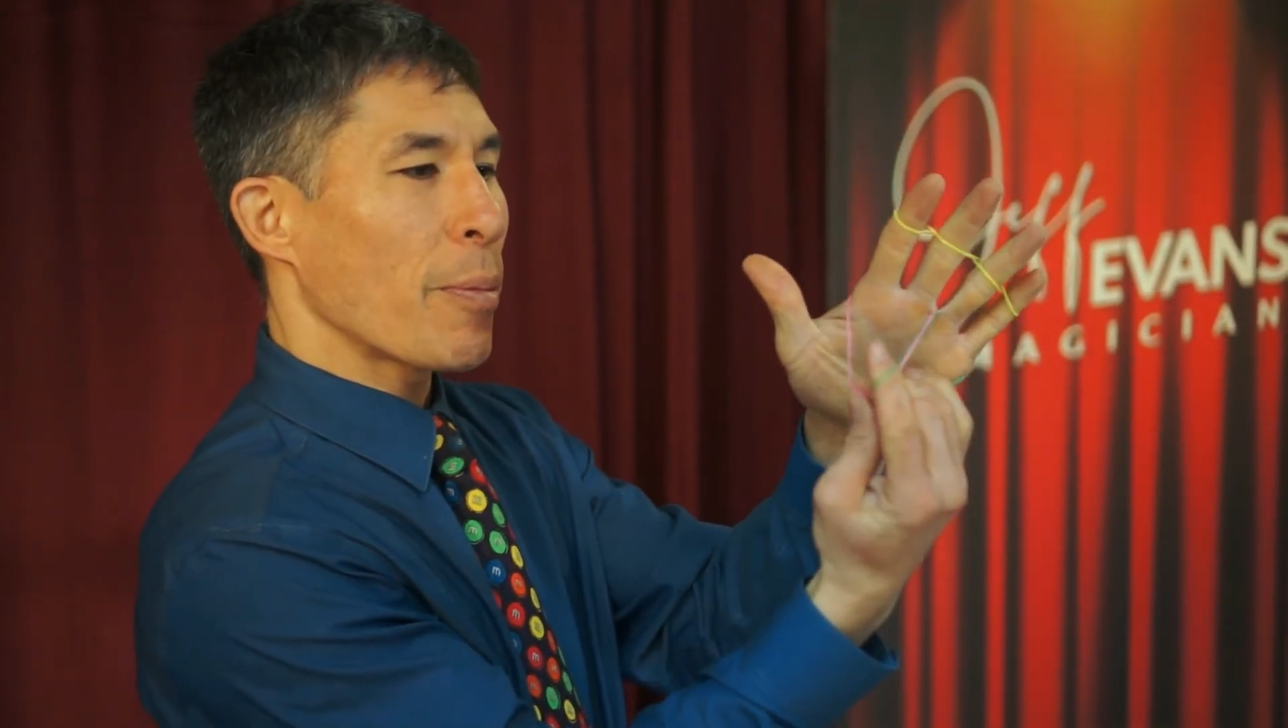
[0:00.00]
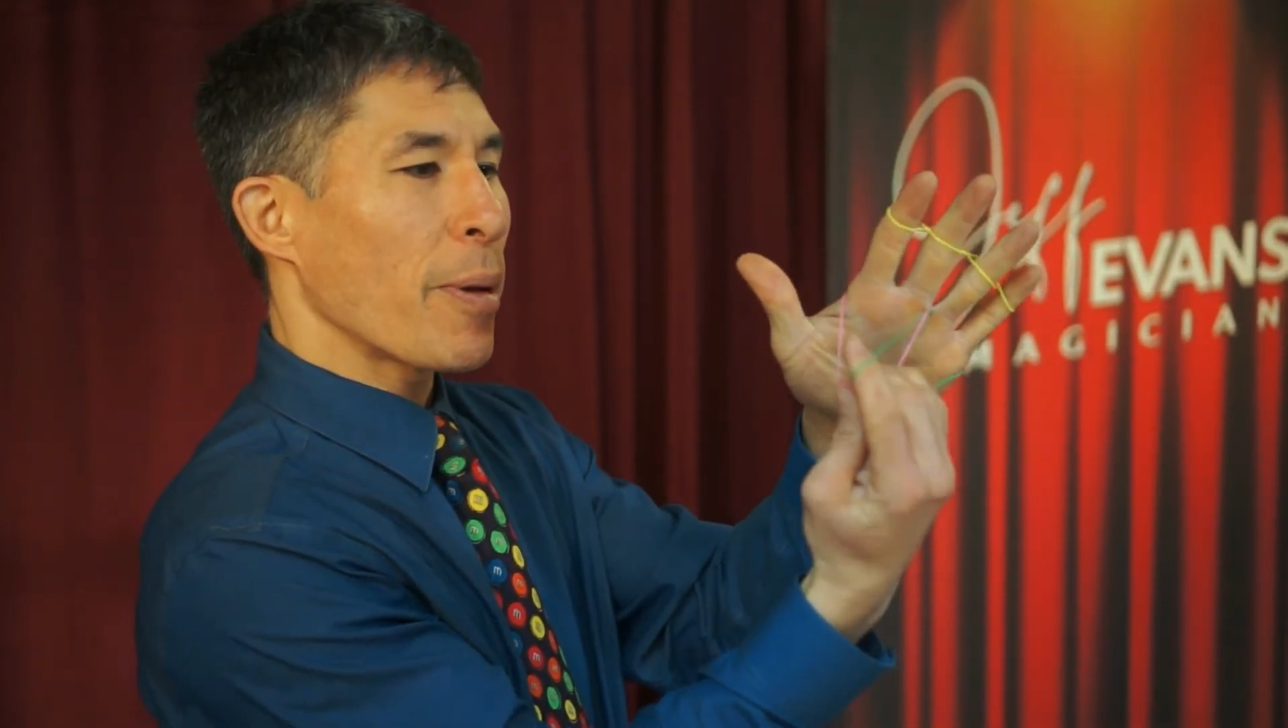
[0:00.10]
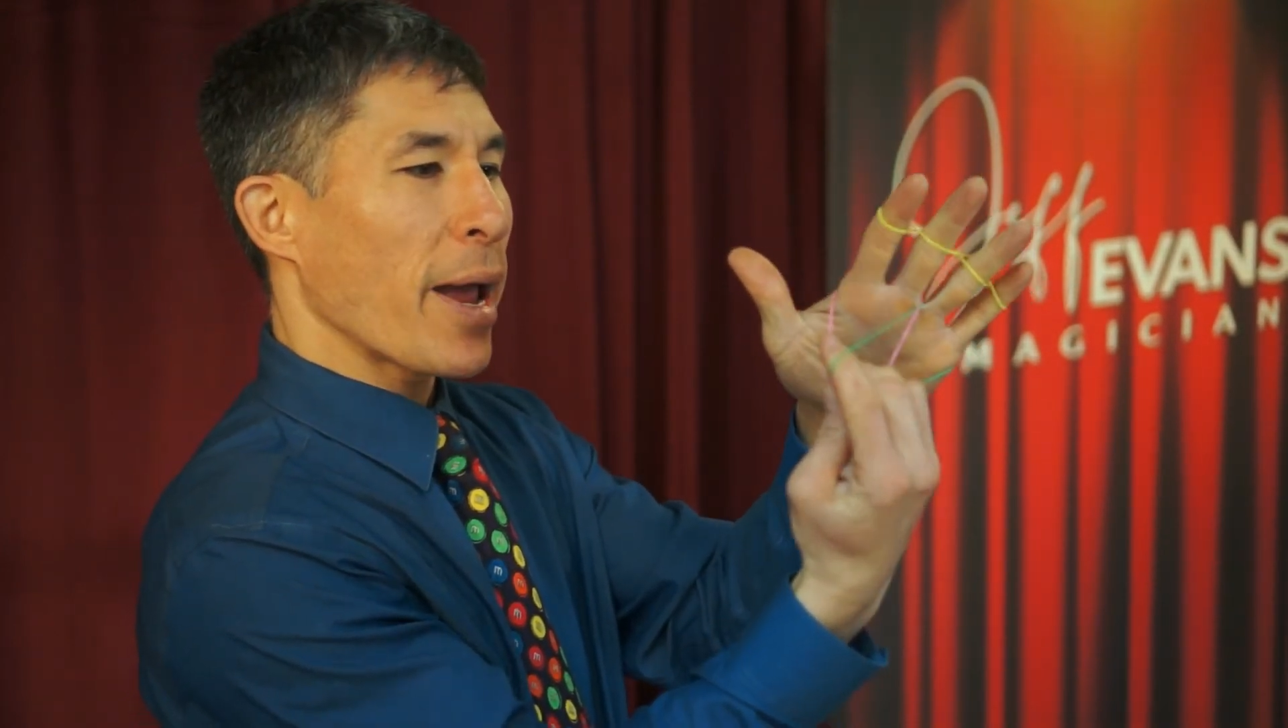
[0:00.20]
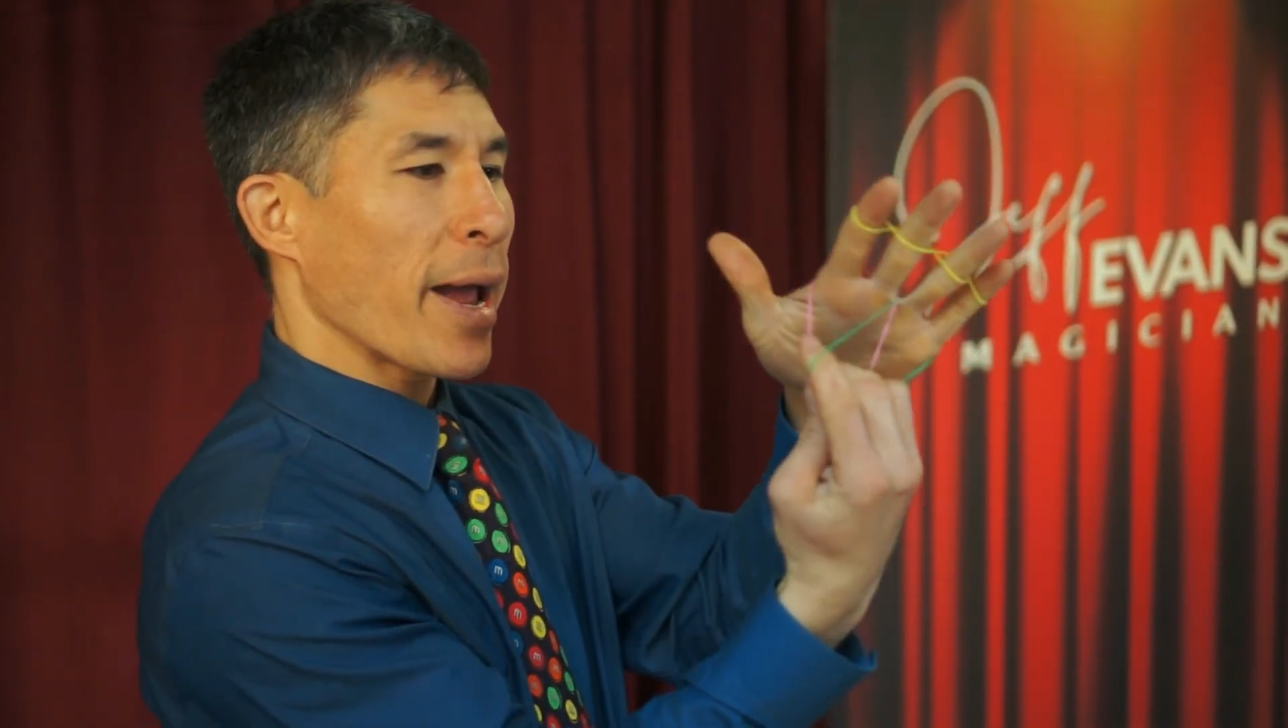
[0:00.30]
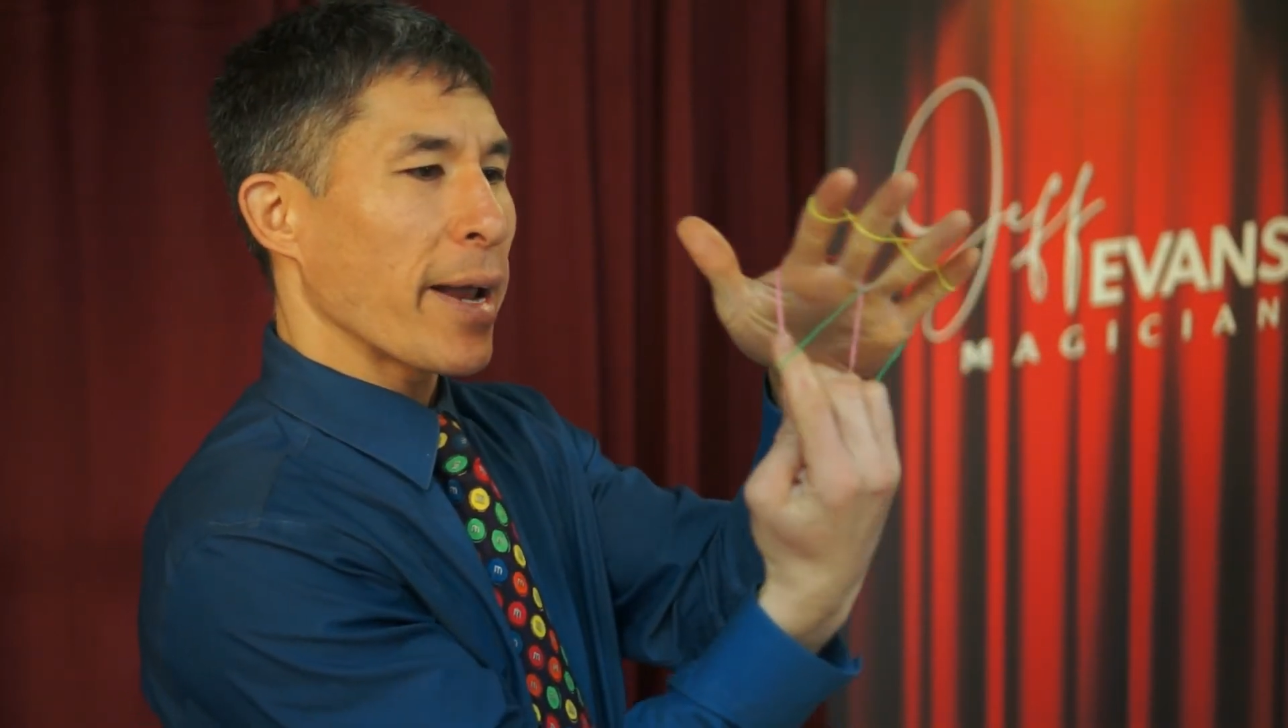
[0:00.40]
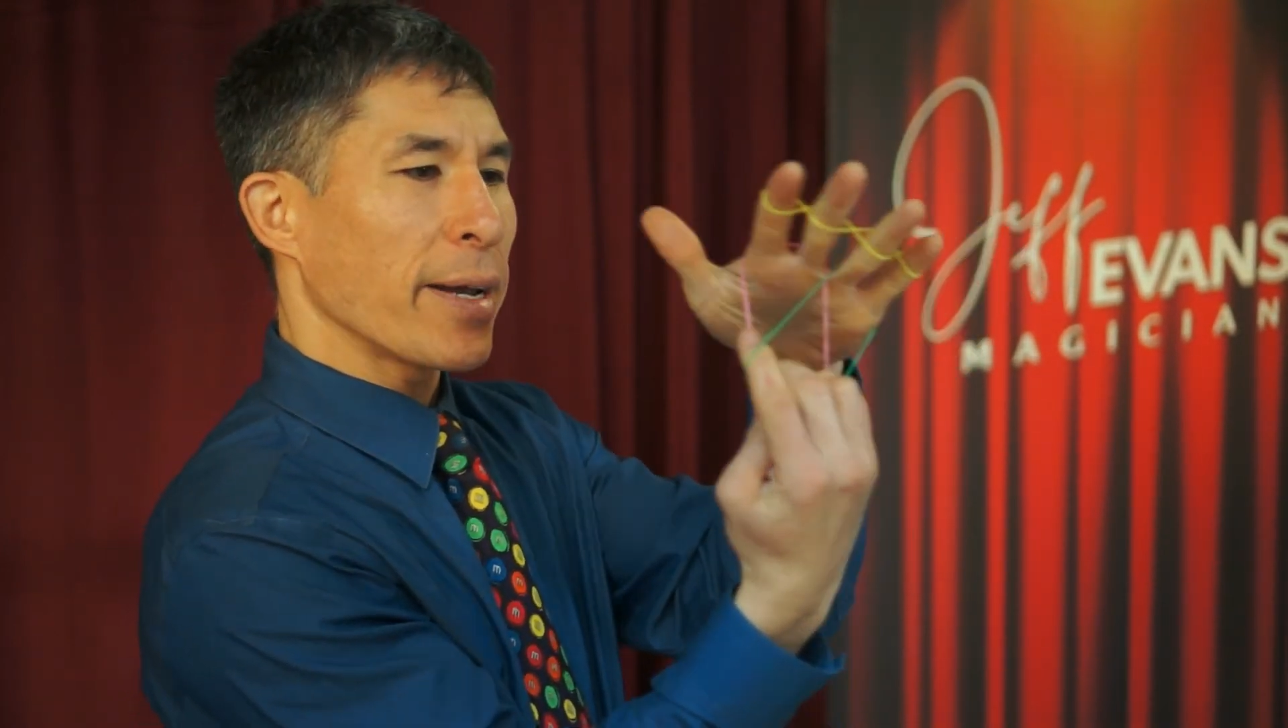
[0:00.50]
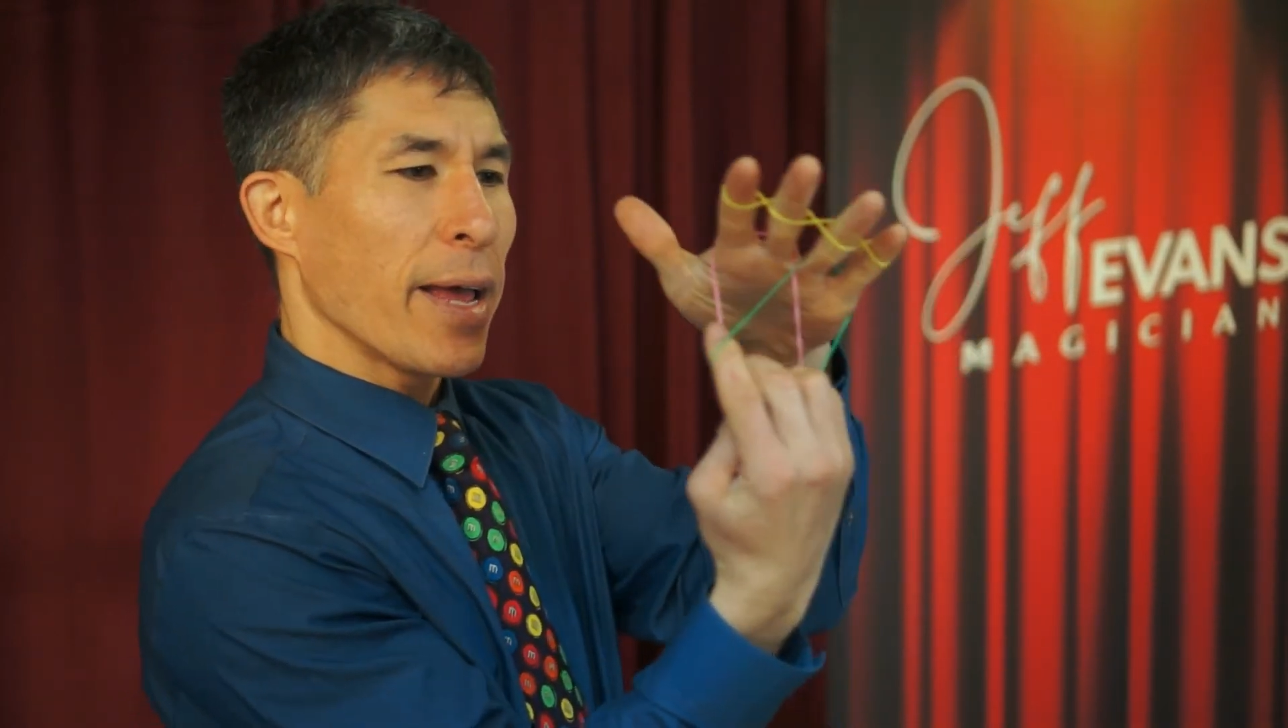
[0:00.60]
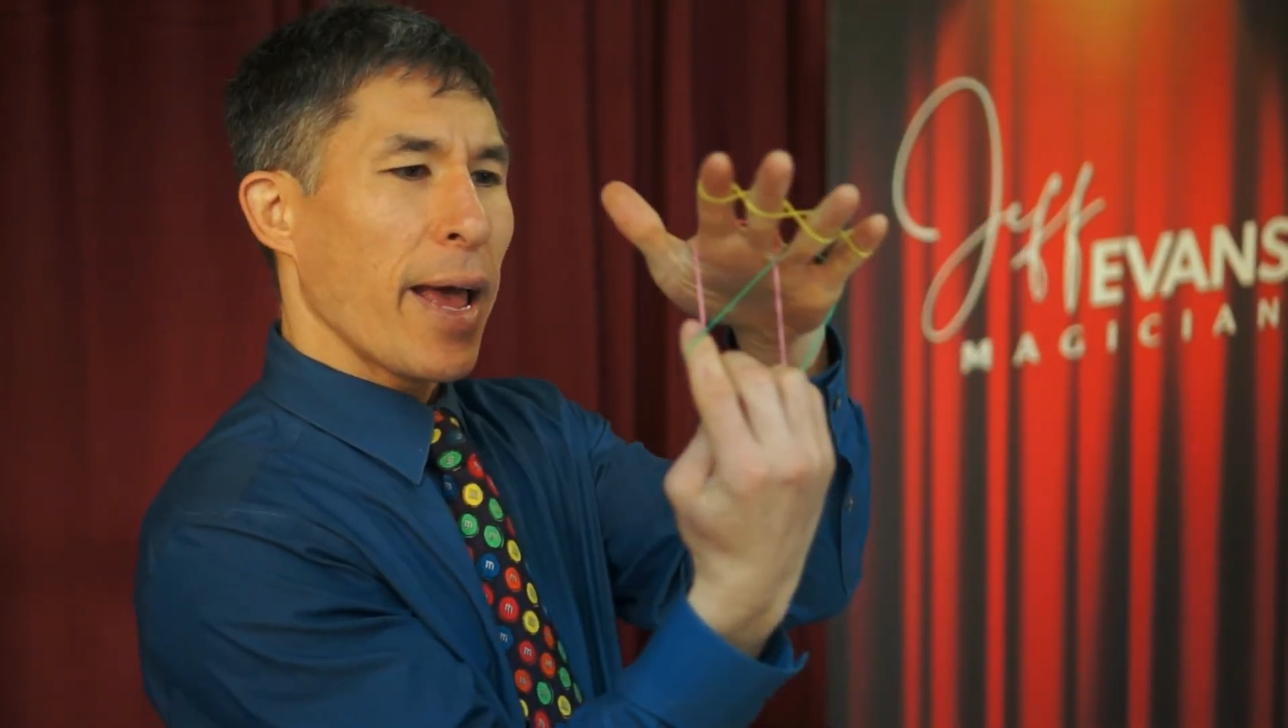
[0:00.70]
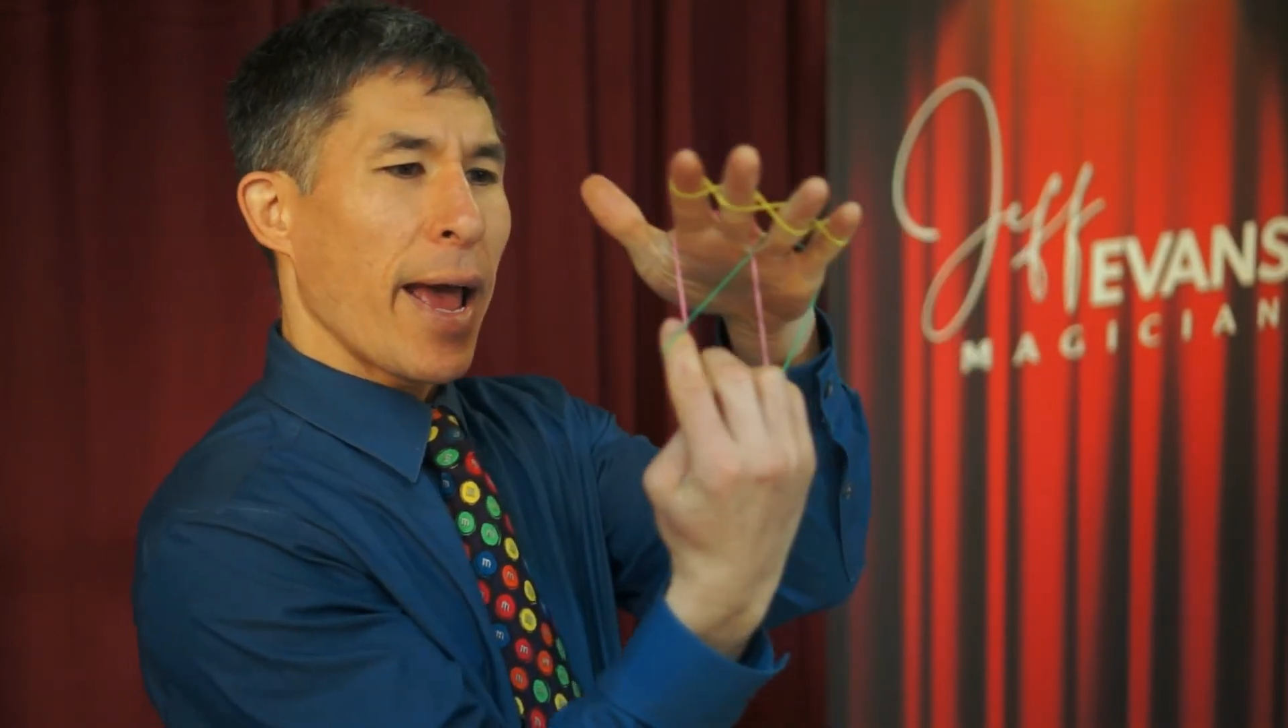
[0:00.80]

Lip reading: band,